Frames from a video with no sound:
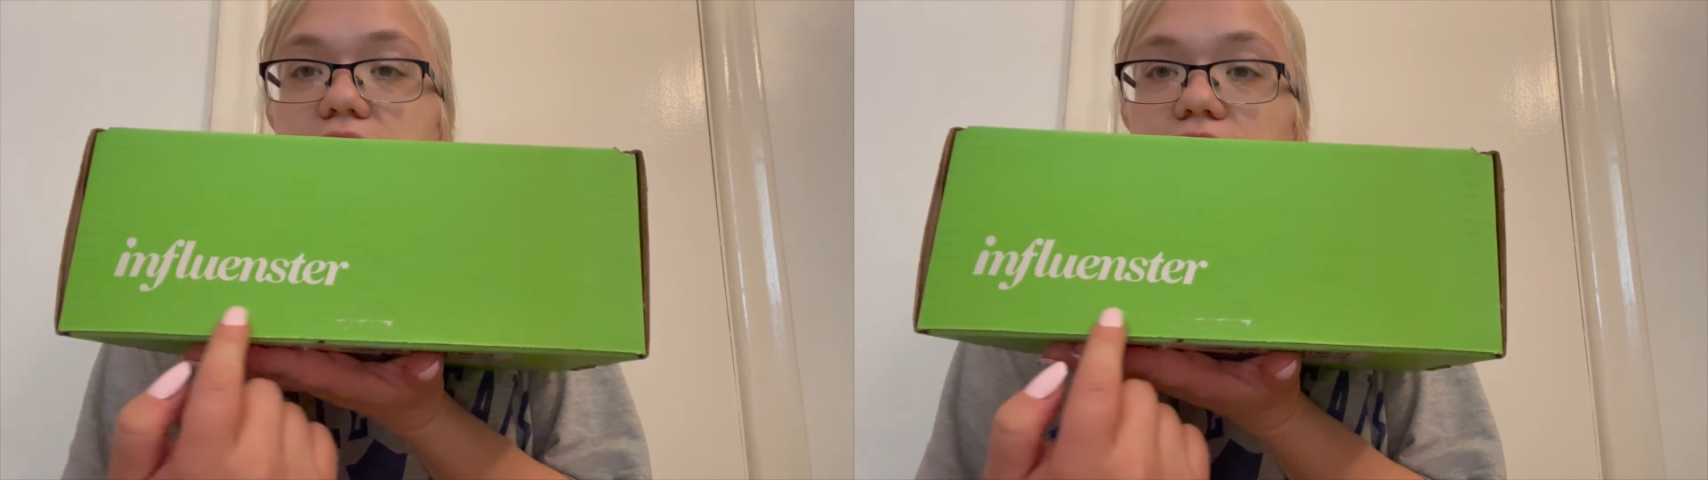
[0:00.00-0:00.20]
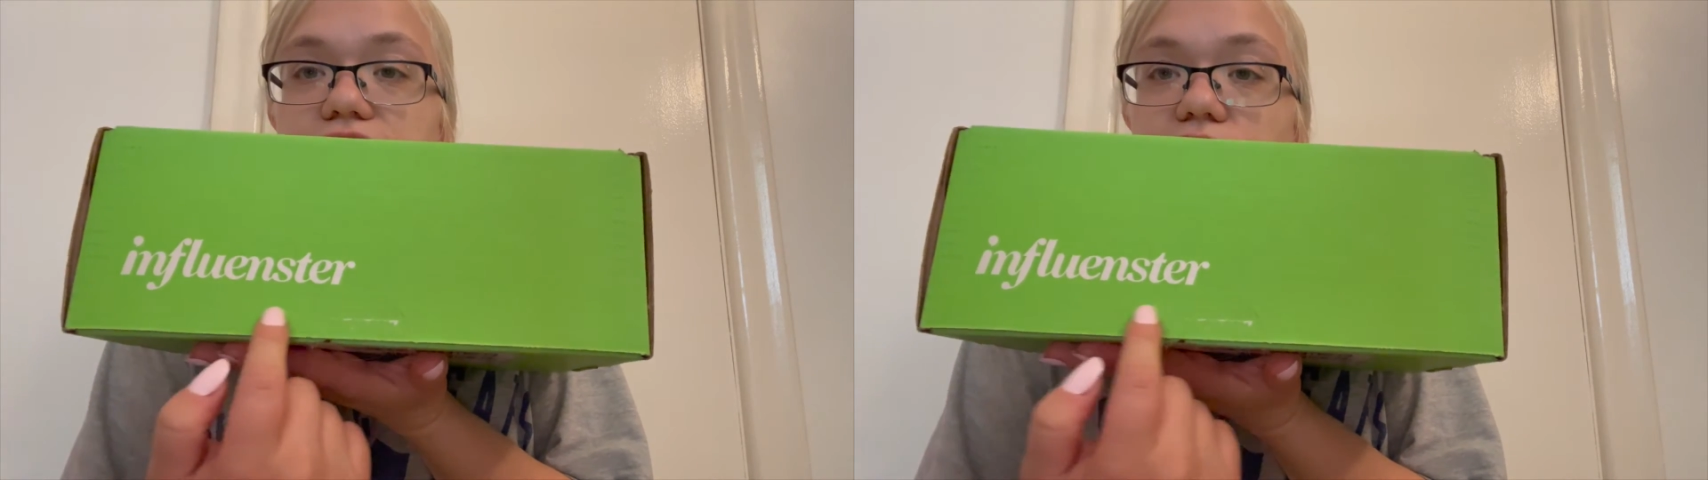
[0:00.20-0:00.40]

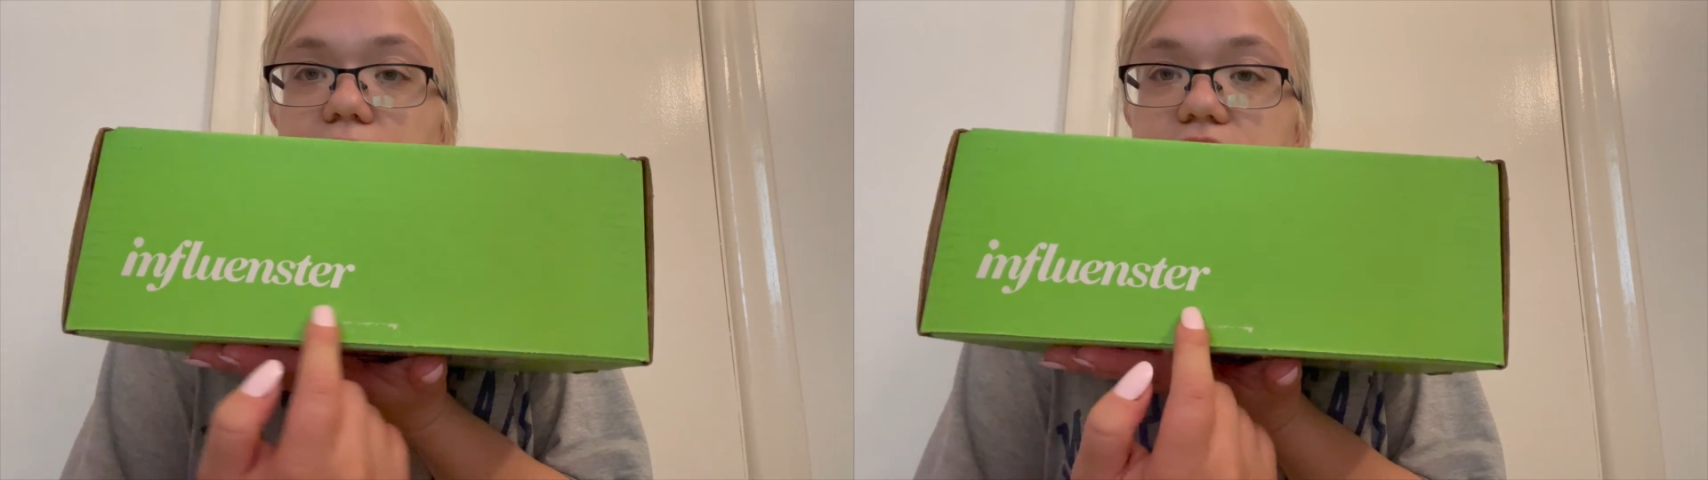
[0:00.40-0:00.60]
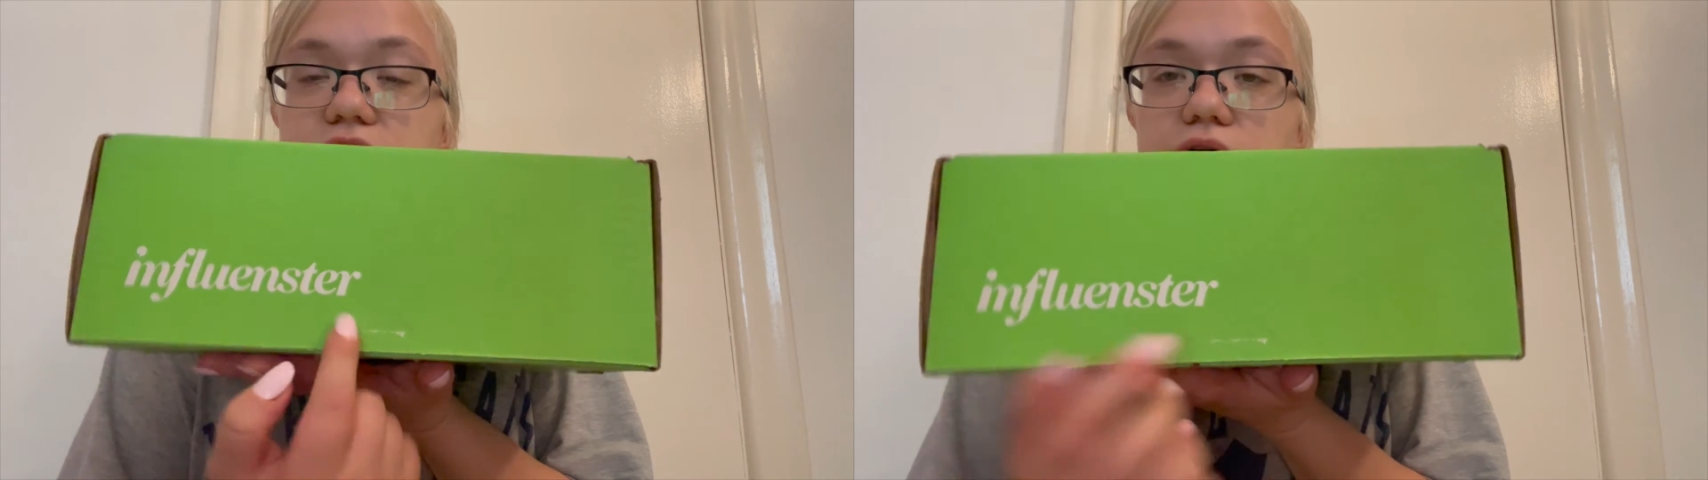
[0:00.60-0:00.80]

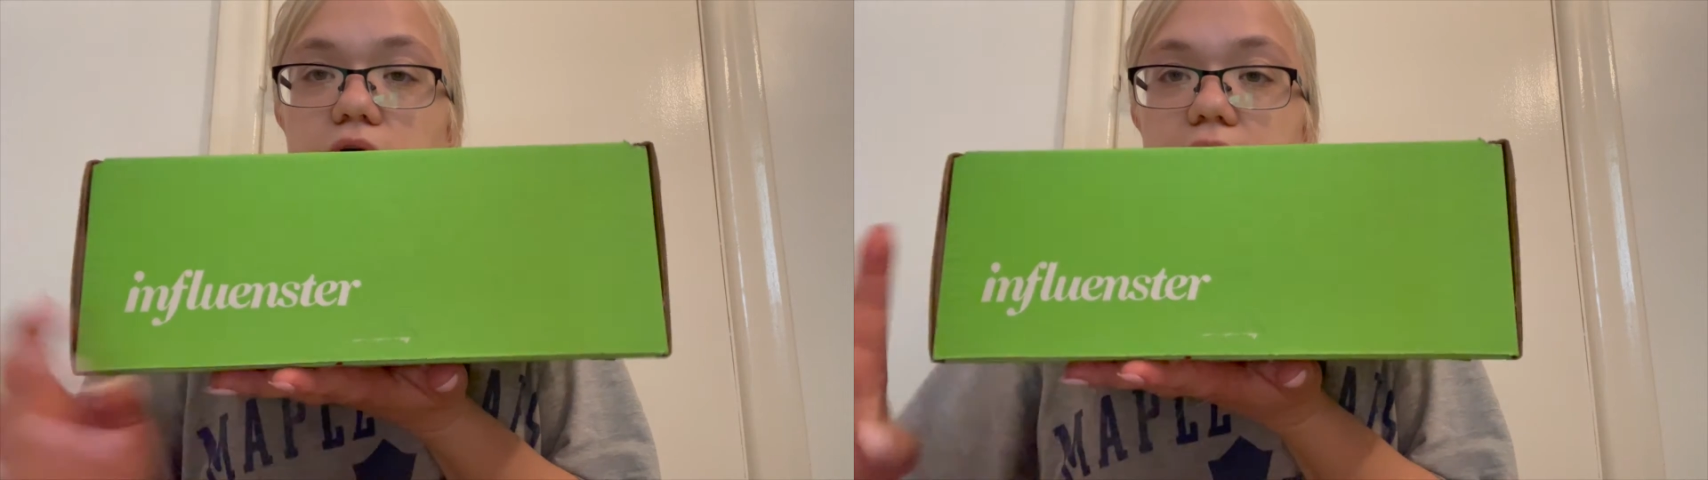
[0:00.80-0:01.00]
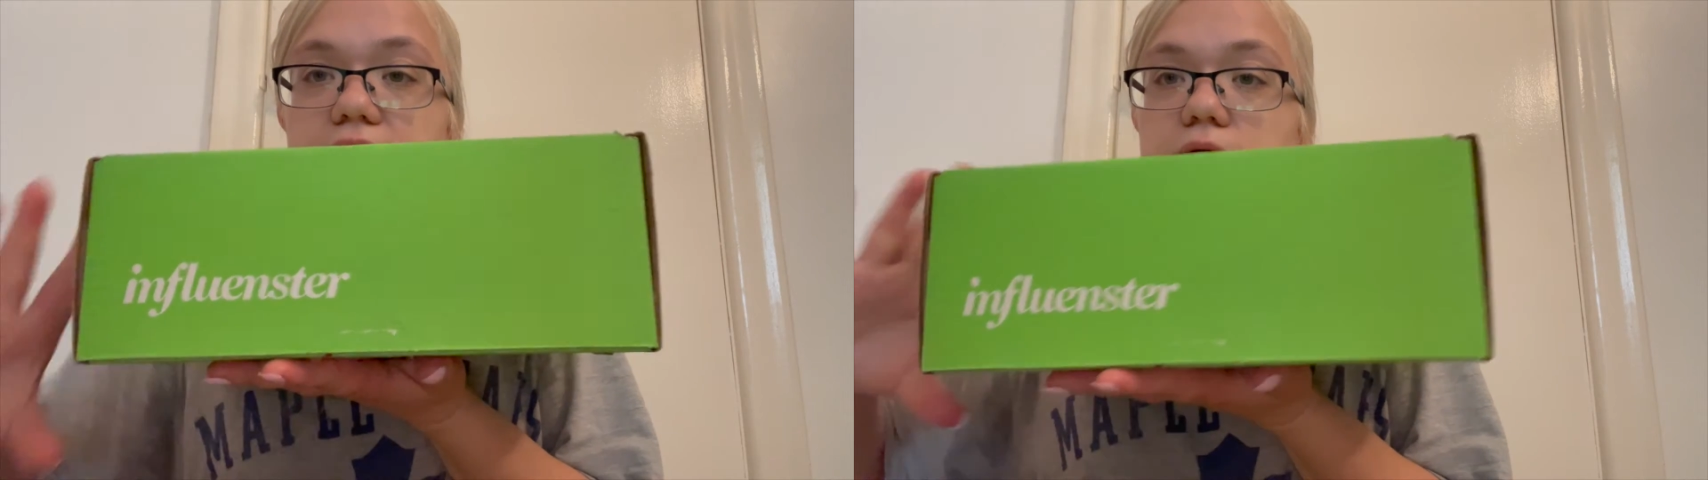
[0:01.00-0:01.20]
Influenster
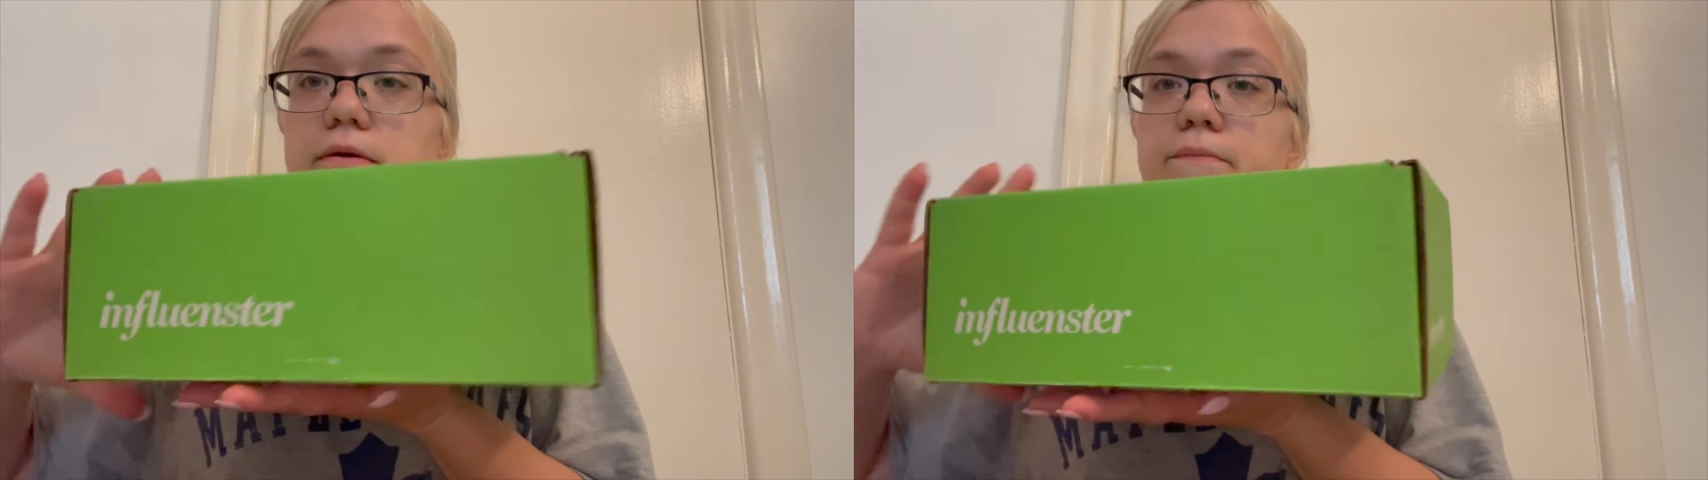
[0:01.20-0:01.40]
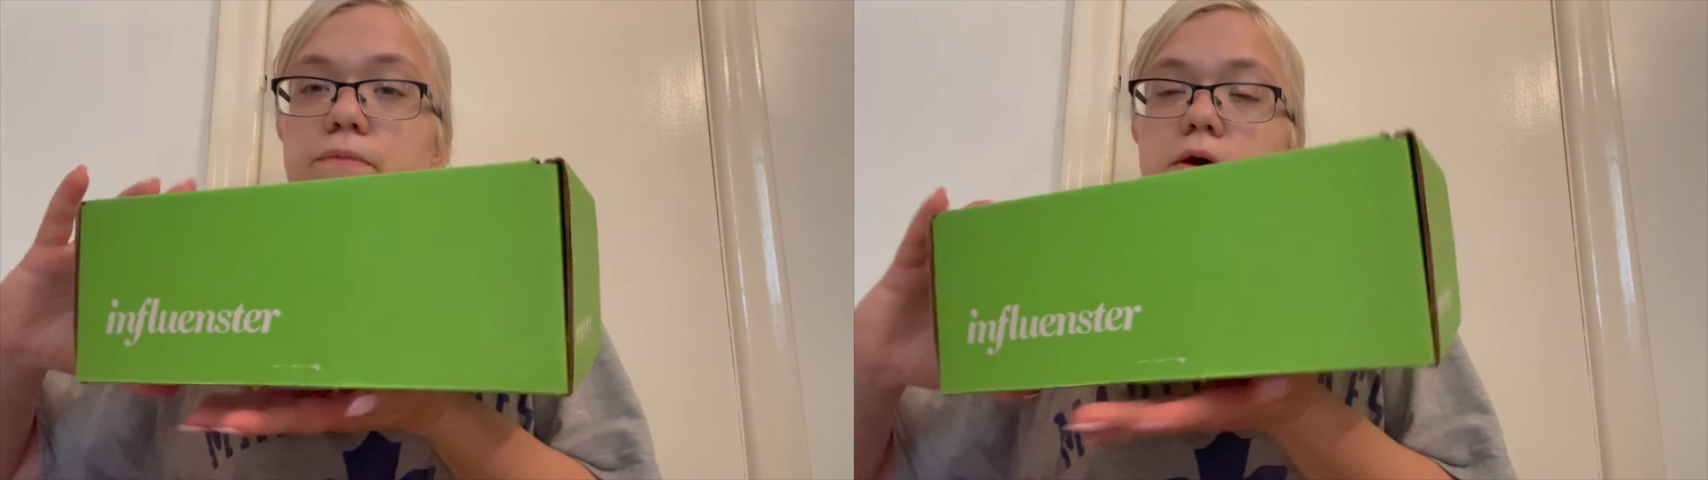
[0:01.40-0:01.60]
on it.
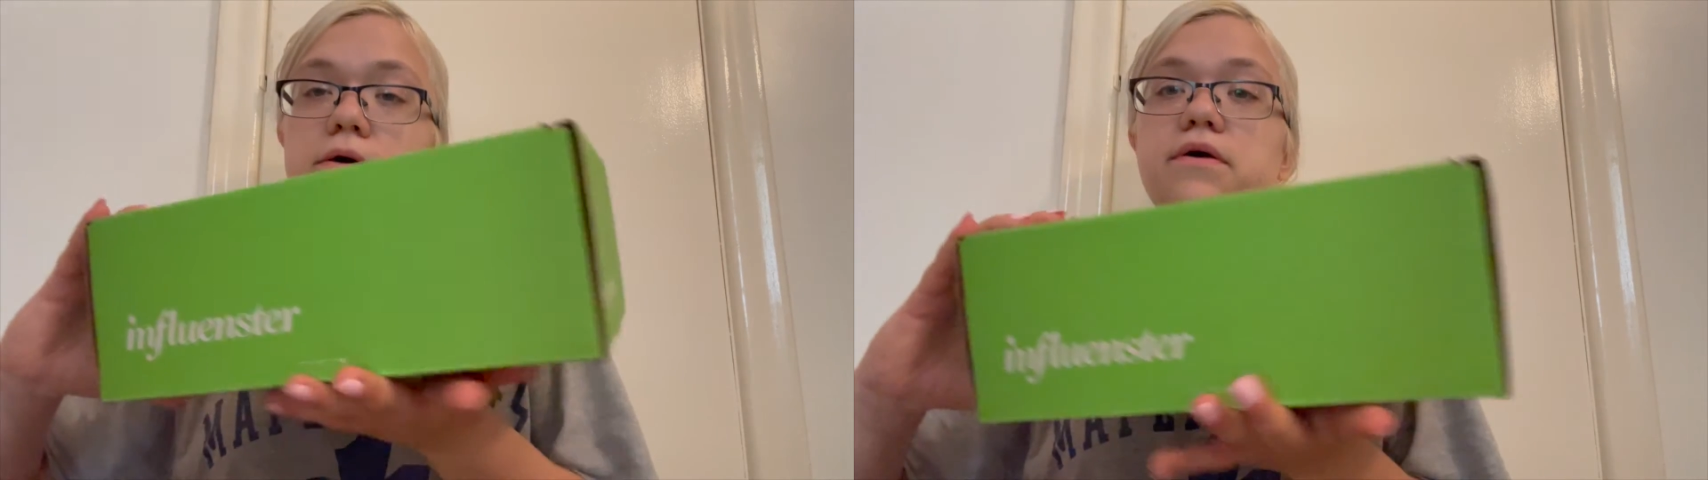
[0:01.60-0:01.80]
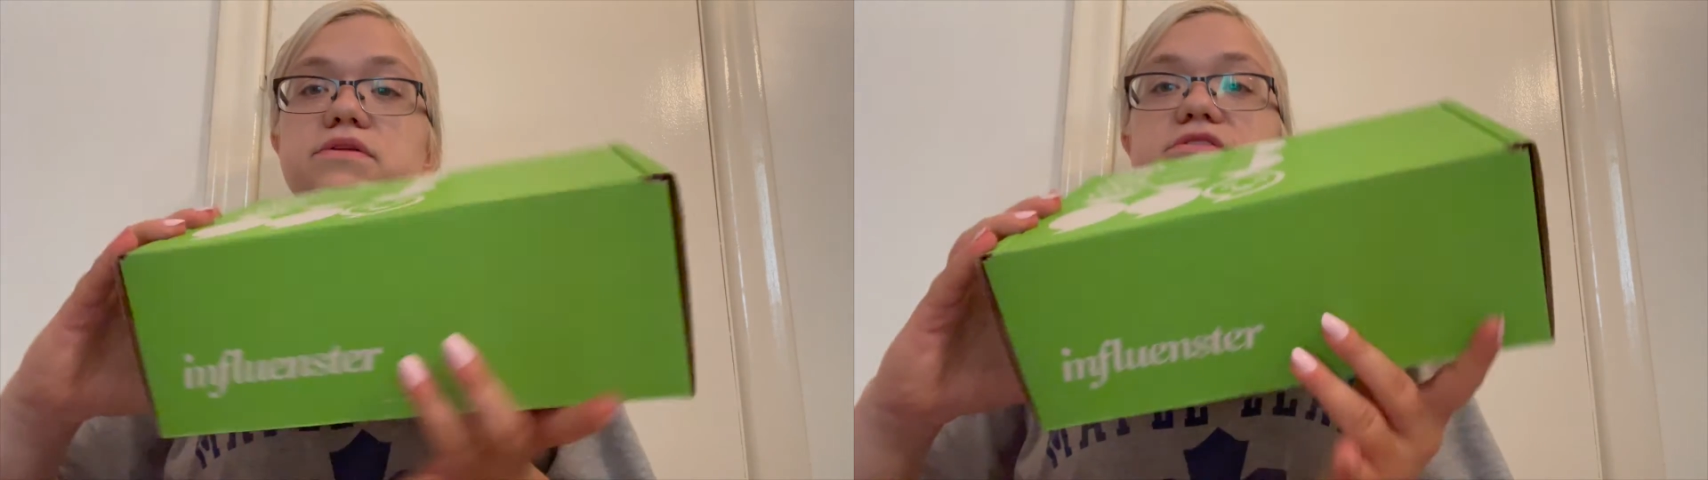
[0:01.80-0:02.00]

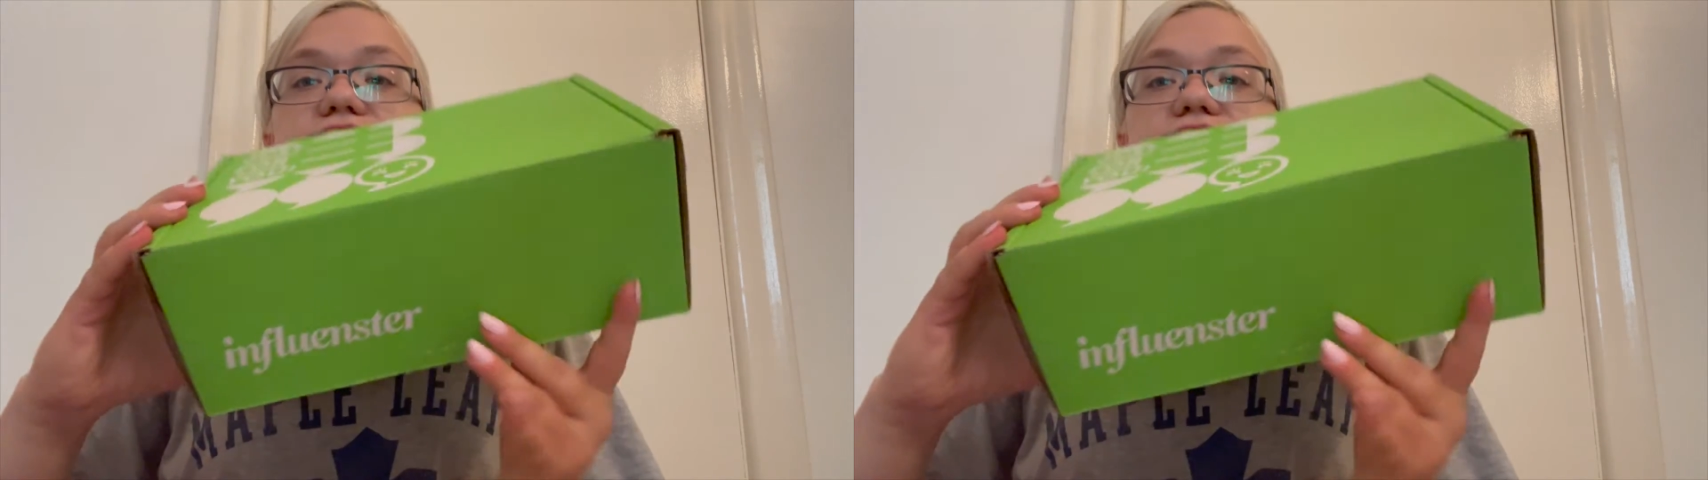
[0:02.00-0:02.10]
It's a